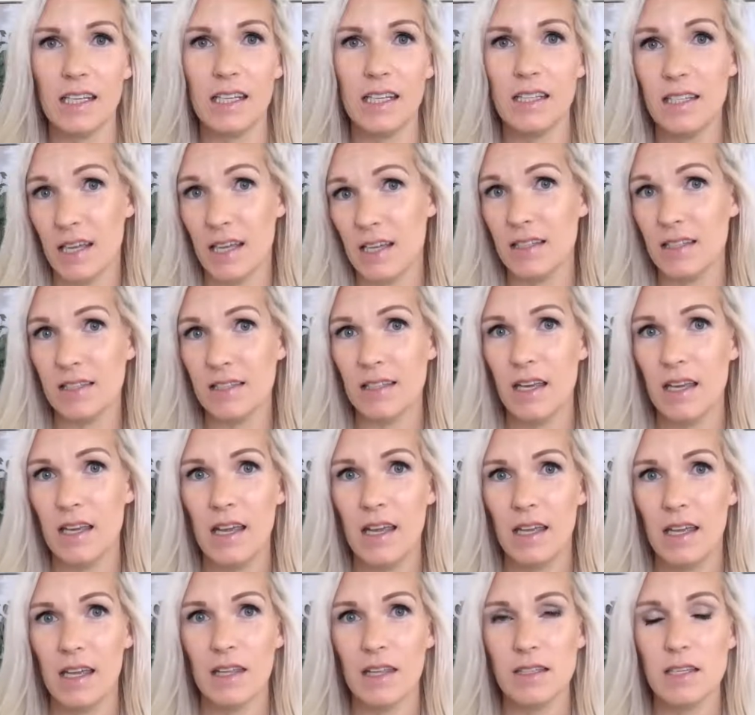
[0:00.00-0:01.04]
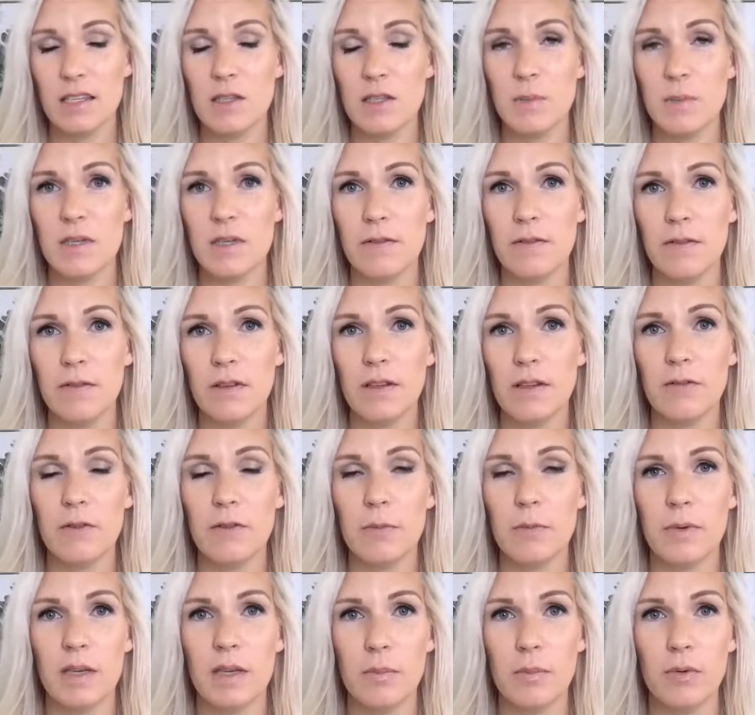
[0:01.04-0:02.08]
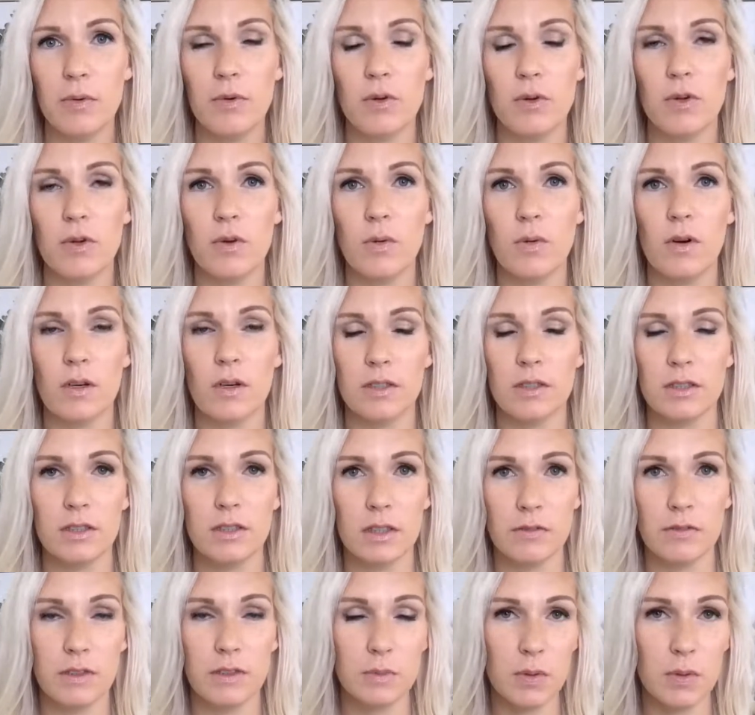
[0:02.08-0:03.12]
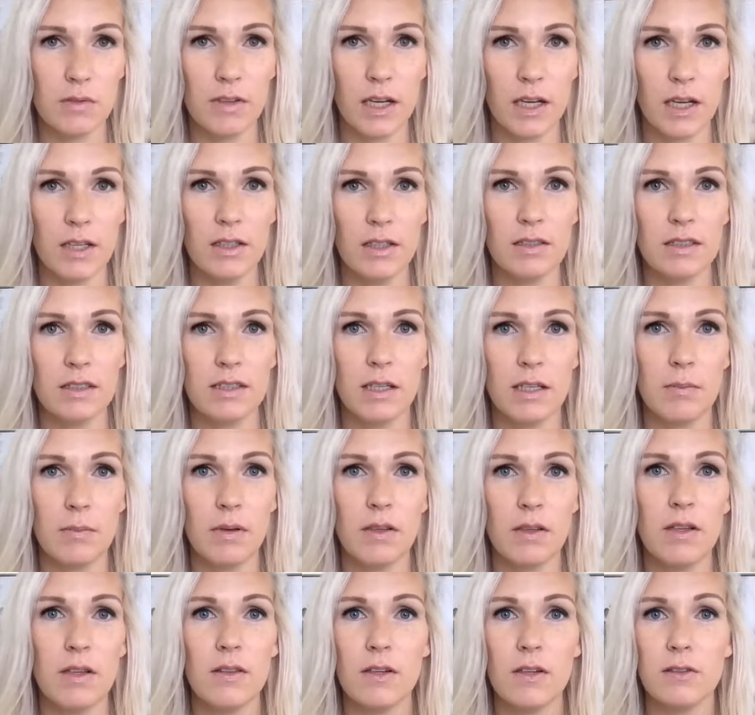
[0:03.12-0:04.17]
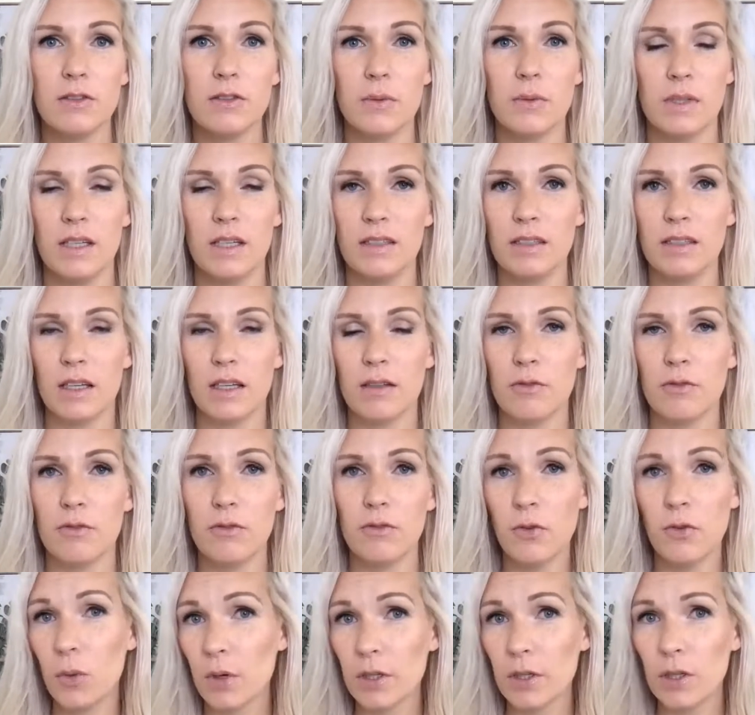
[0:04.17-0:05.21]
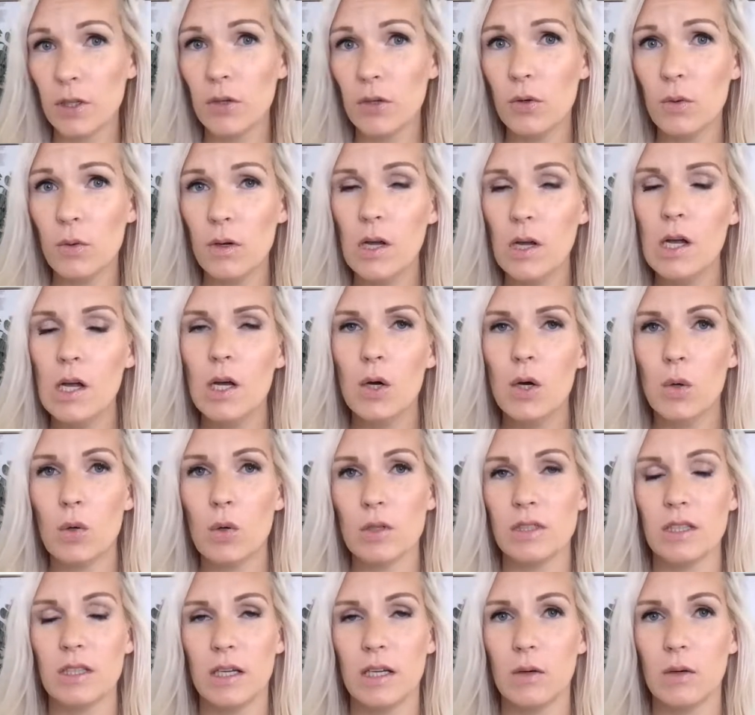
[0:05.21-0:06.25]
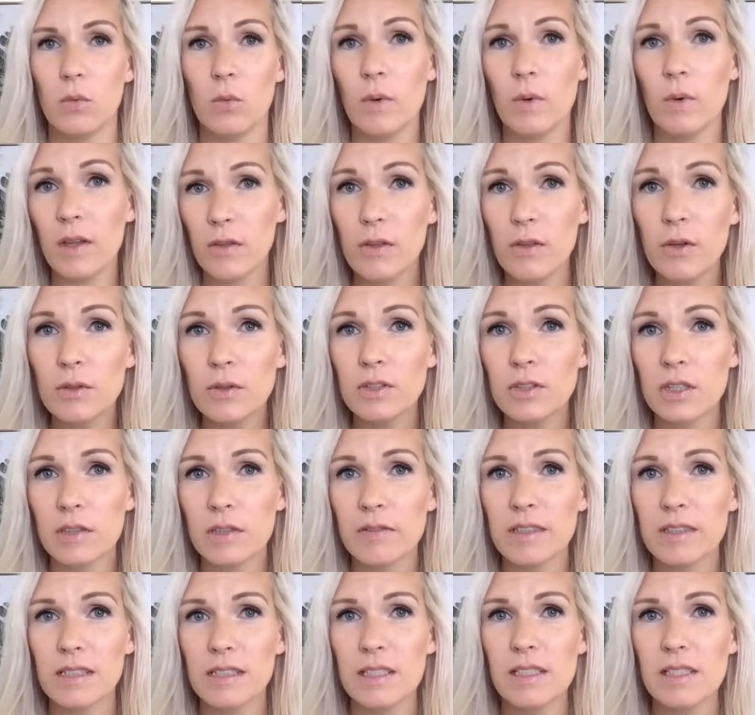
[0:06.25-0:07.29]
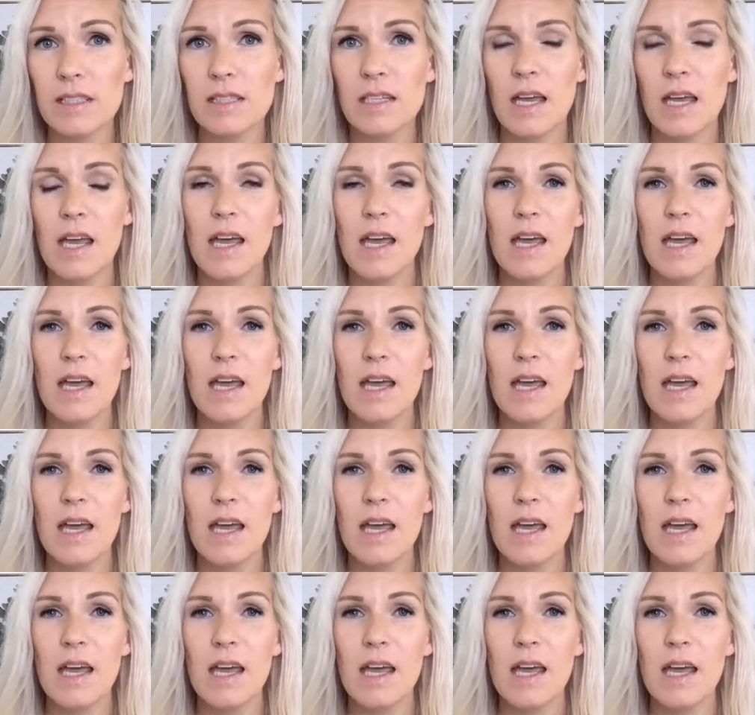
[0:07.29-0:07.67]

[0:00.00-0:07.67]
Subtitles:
8 days. Okay, this is specifically for people who are service providers. Typically, they're doing done for you or done with you services.